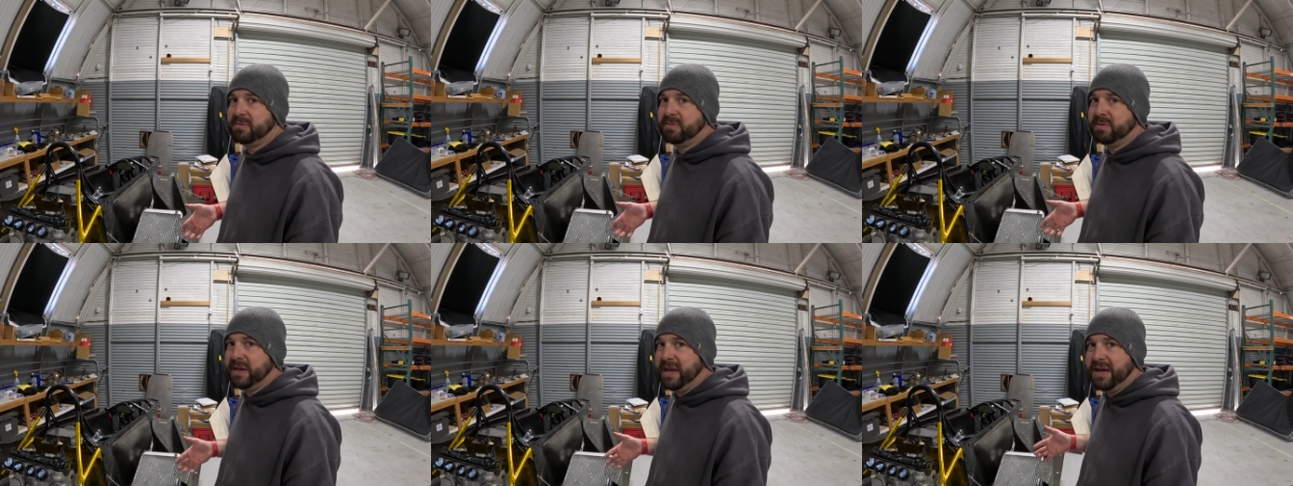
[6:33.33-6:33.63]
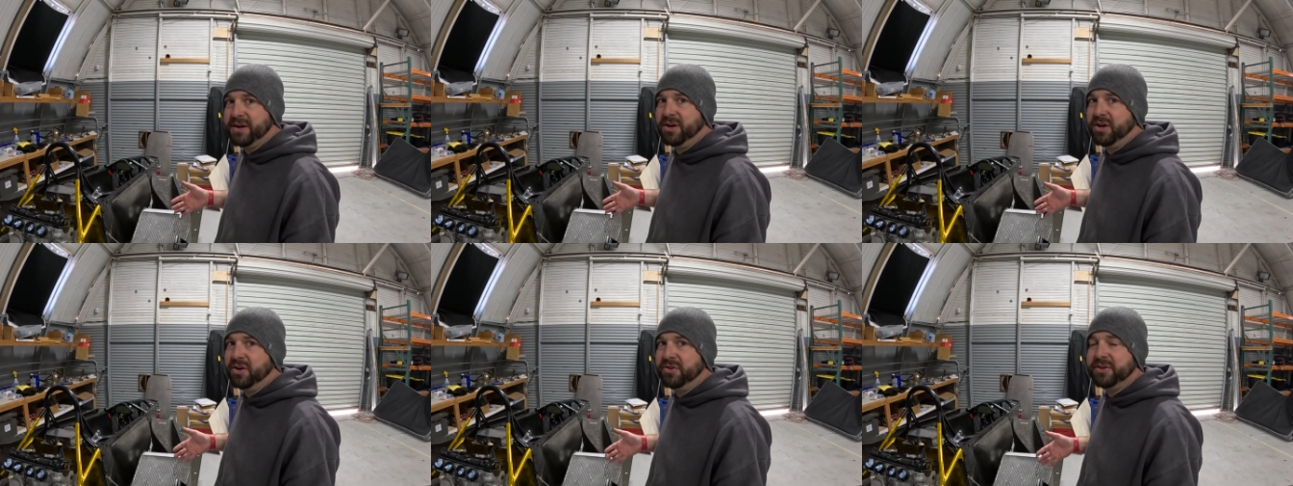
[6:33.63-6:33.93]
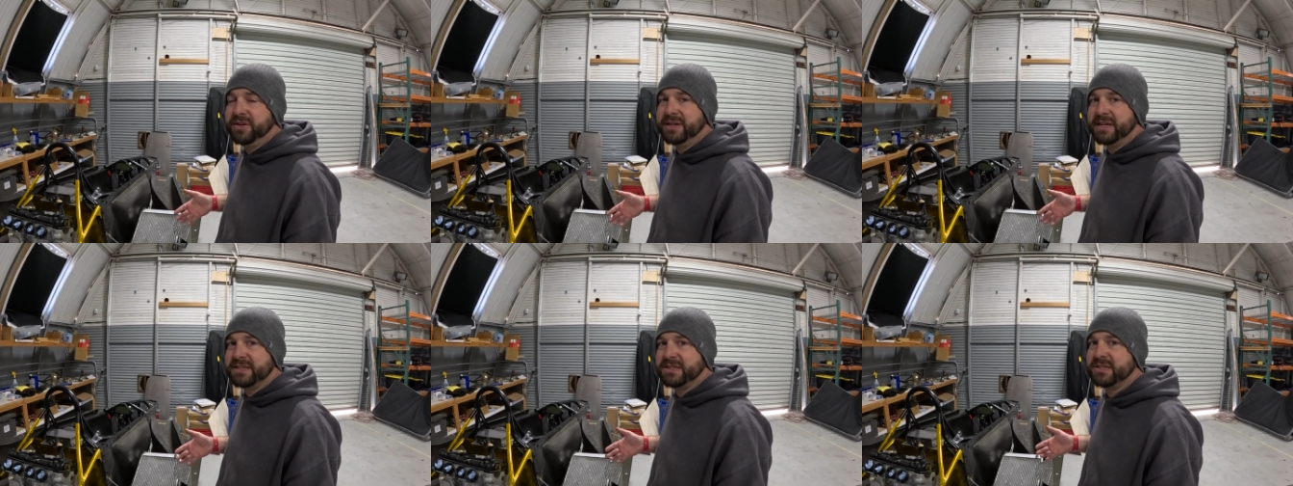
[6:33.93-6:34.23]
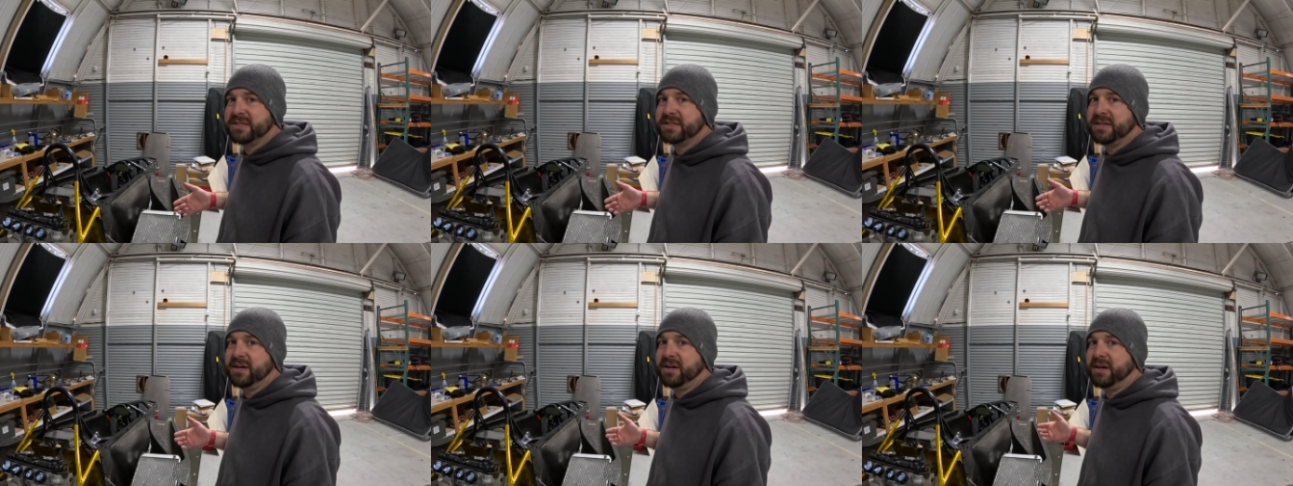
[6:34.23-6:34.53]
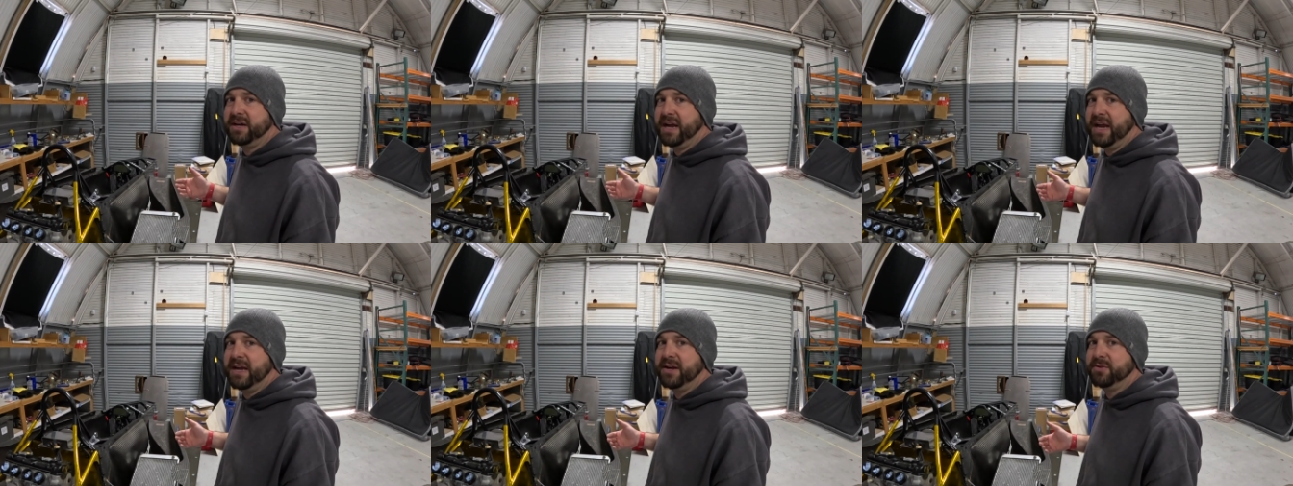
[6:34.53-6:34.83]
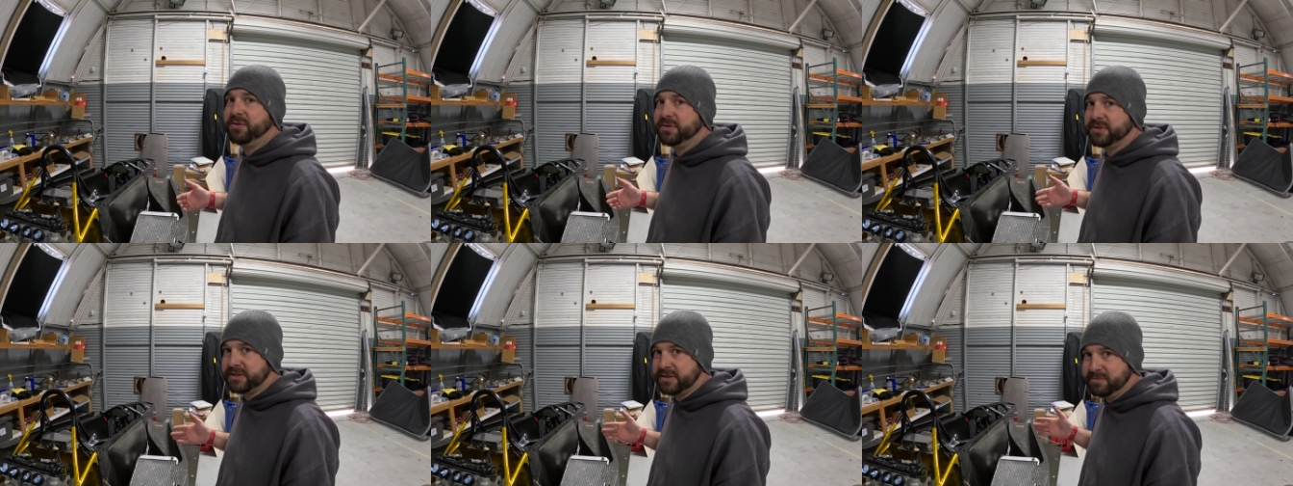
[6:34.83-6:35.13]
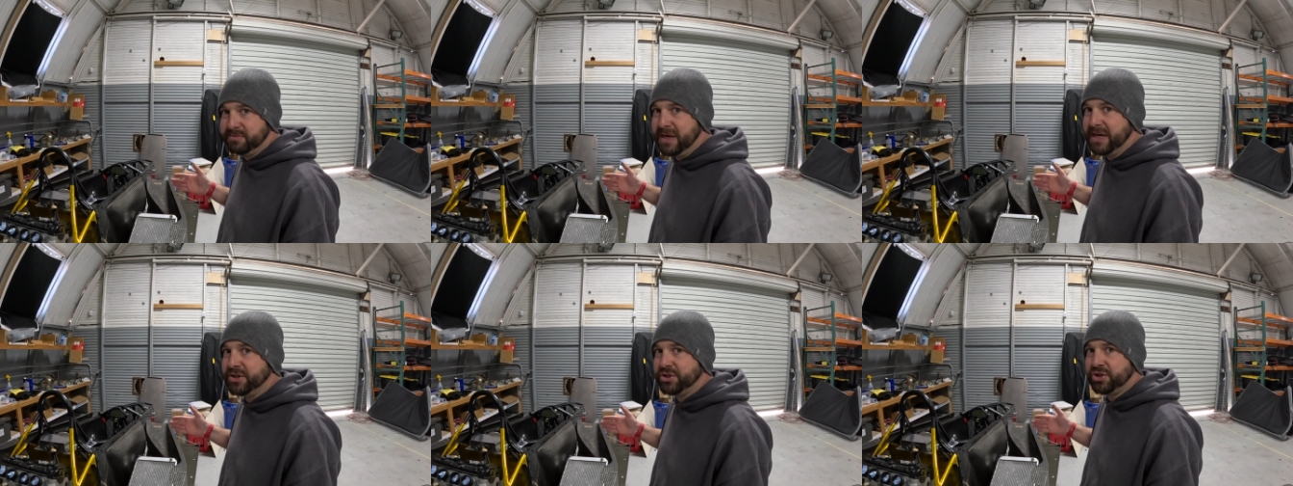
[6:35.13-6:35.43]
get all the necessary angles
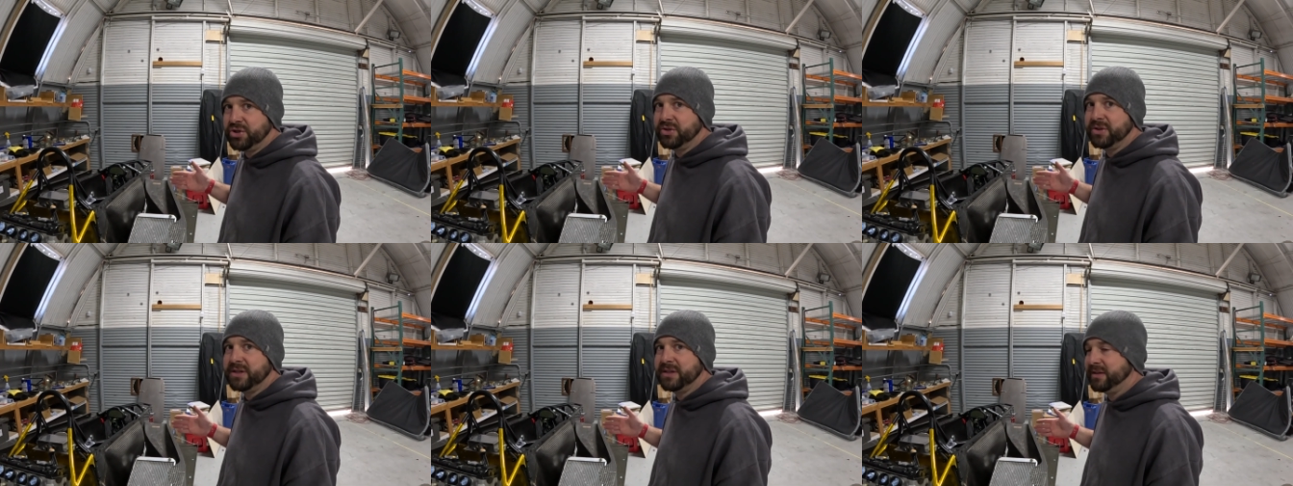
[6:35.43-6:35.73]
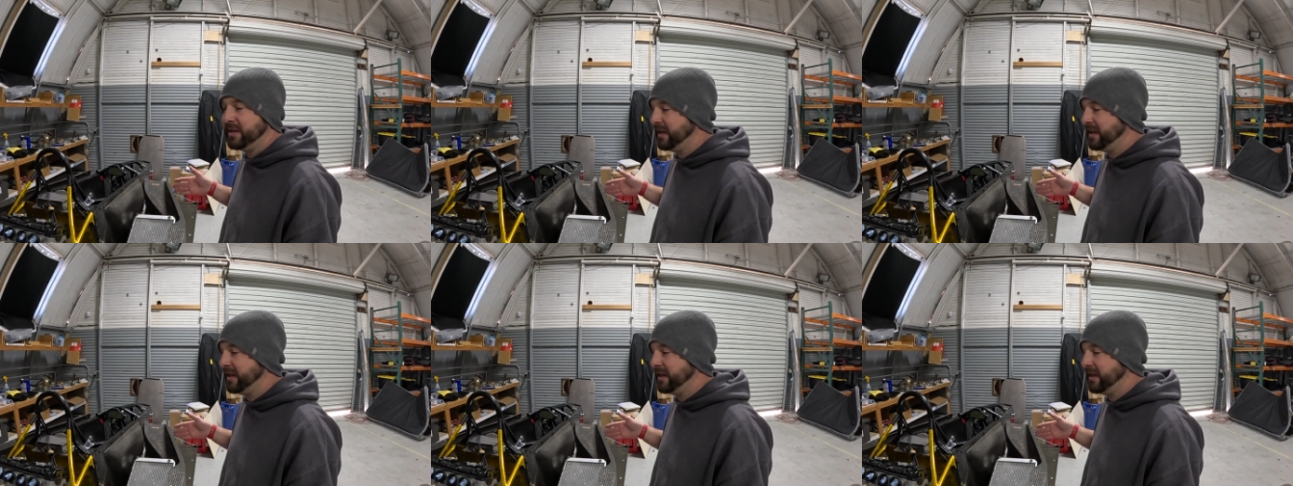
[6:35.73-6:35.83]
and make sure that